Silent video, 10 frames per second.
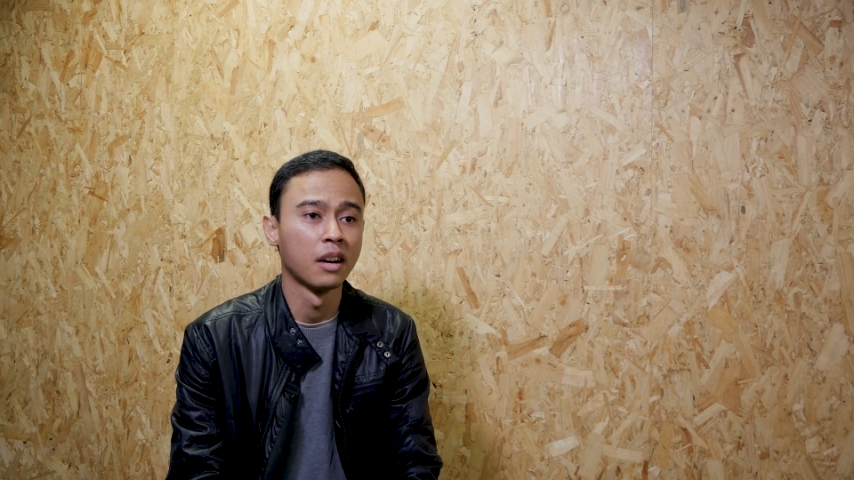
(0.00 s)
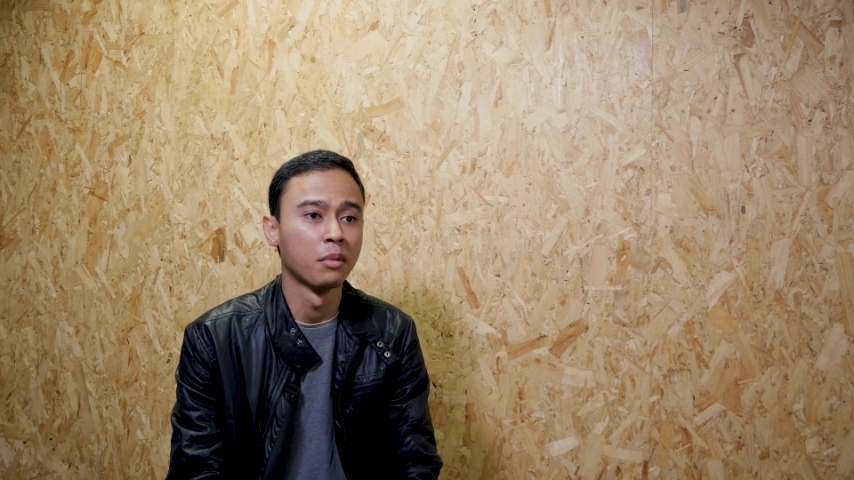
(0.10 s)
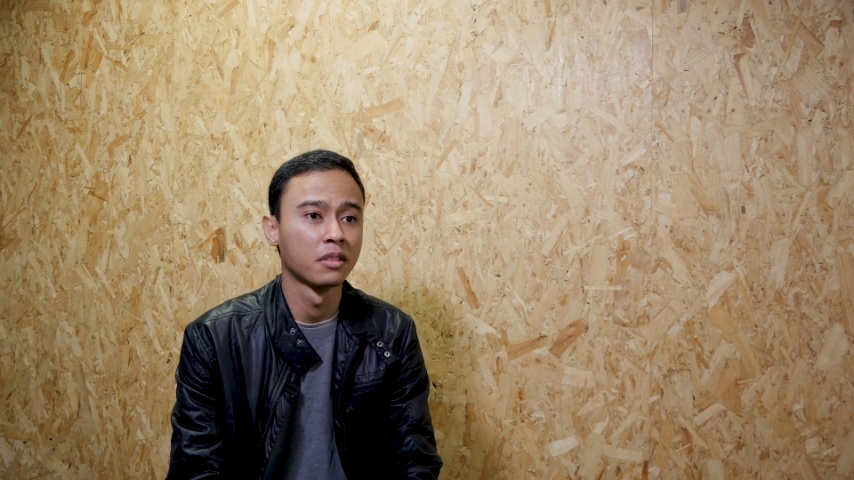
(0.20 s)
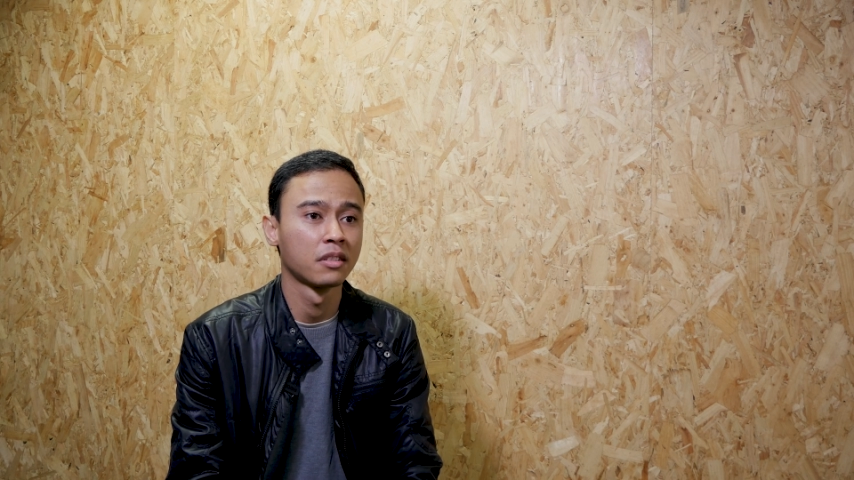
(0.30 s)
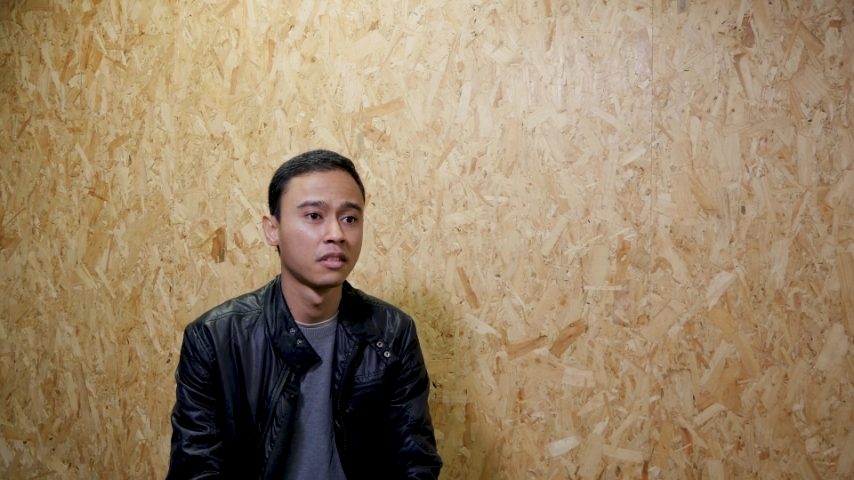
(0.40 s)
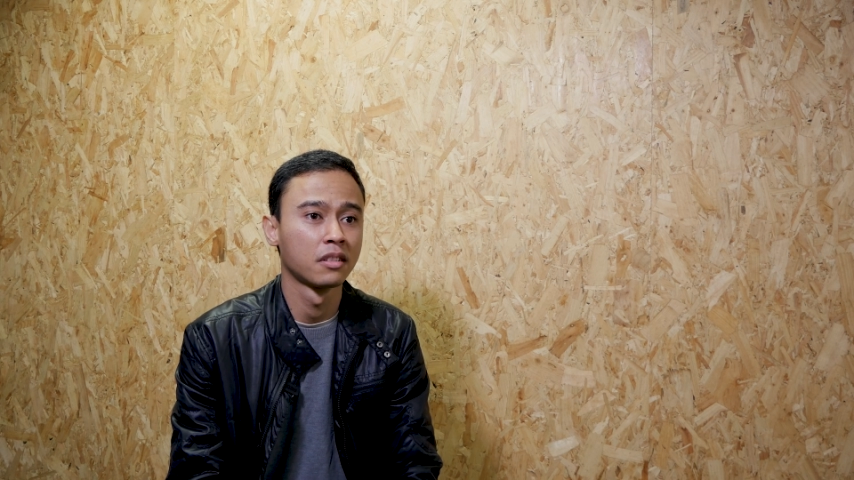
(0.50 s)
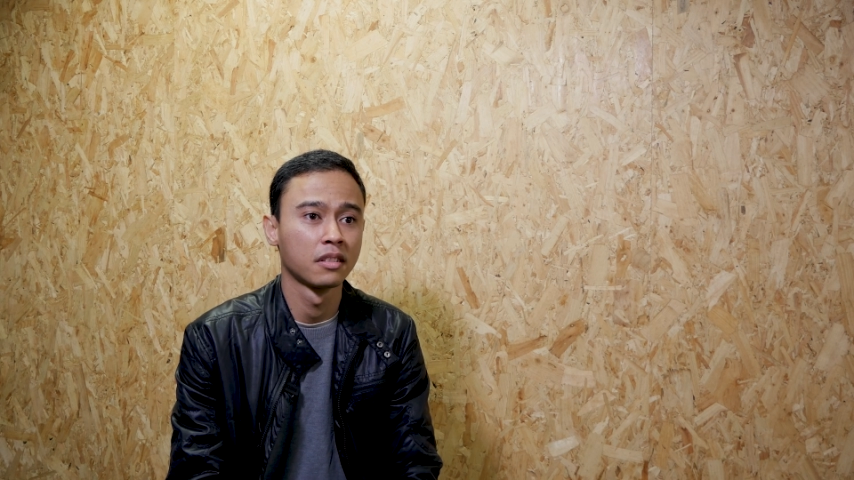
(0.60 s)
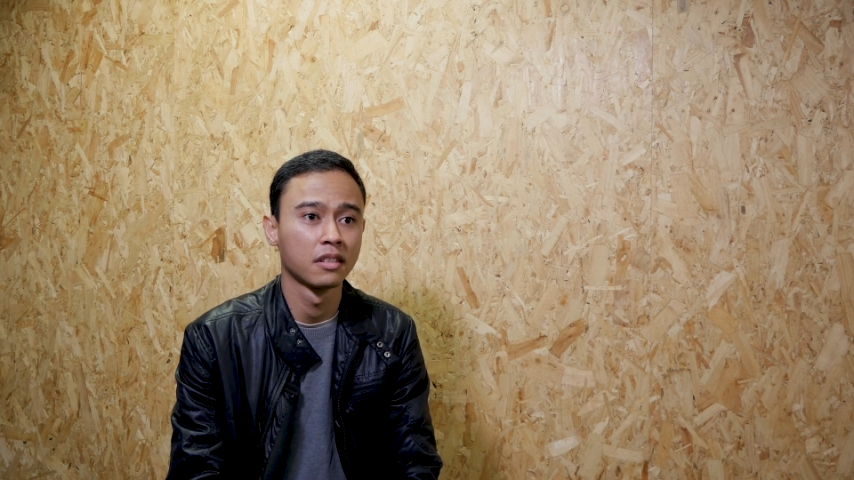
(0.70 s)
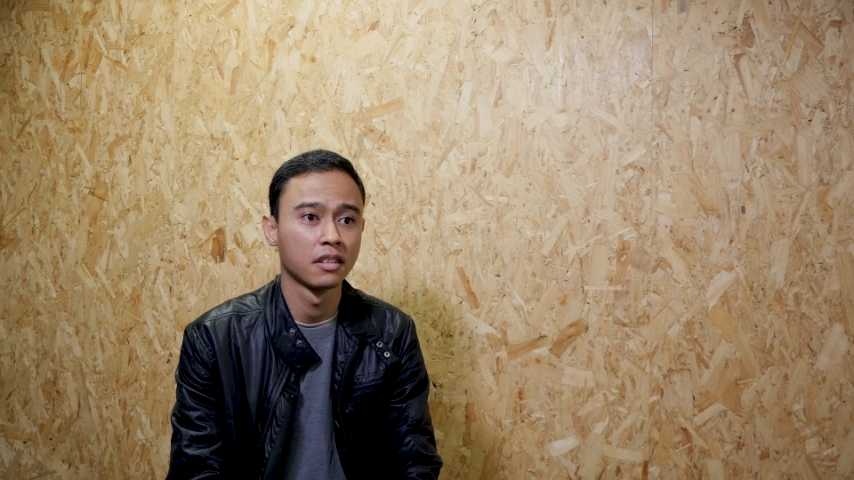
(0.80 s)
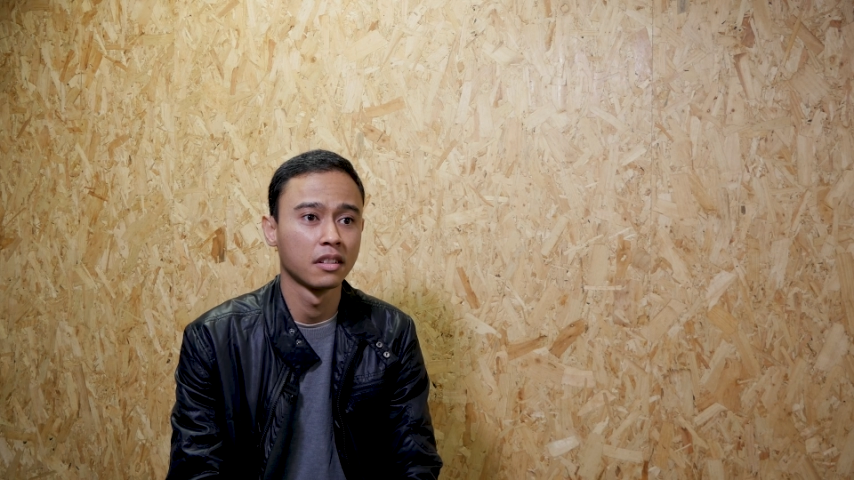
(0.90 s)
I
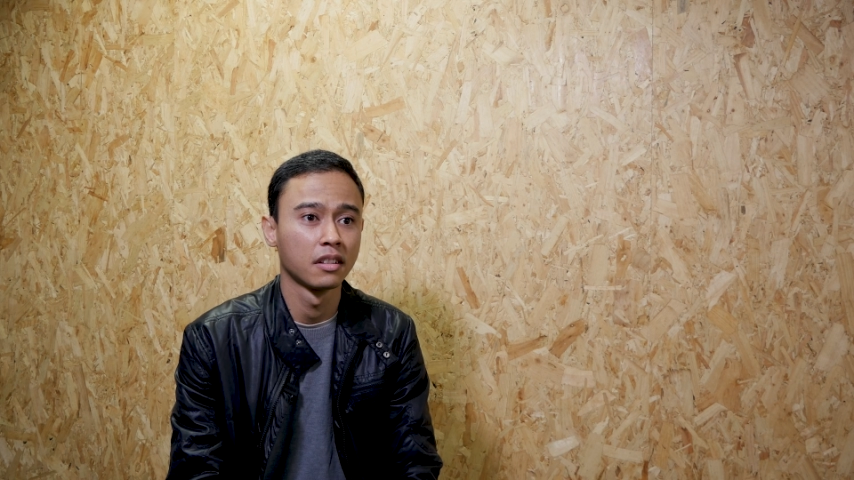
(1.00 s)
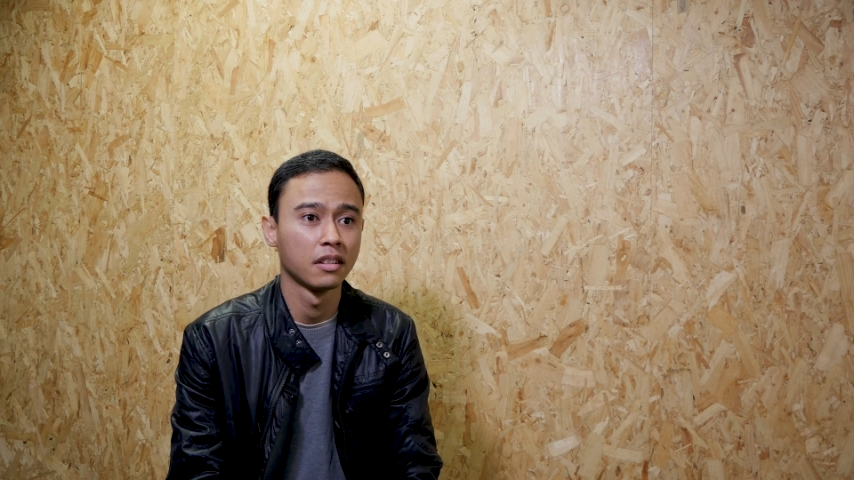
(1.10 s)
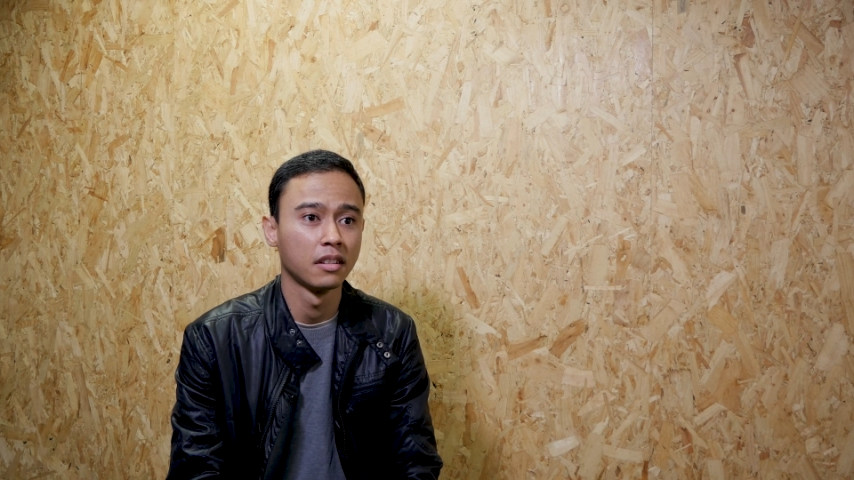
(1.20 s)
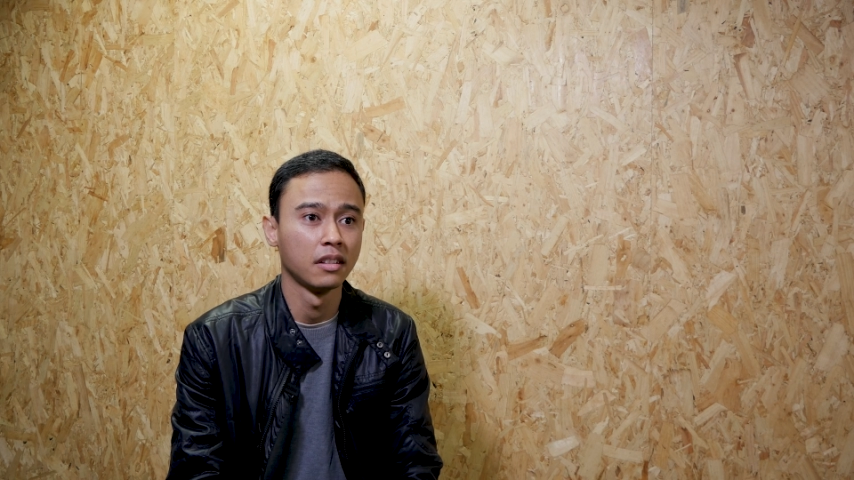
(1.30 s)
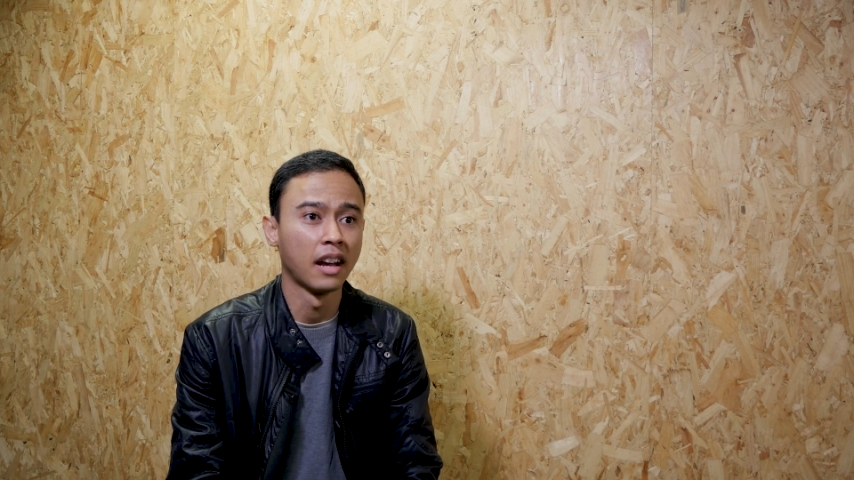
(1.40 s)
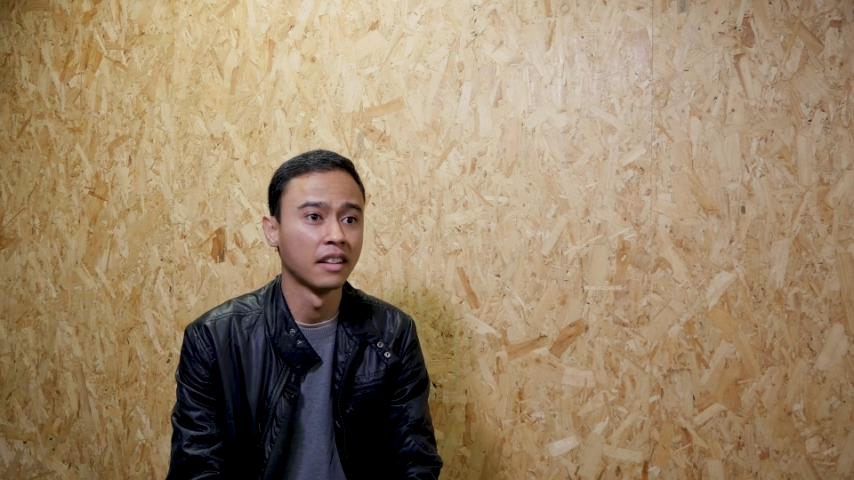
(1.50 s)
was, yeah,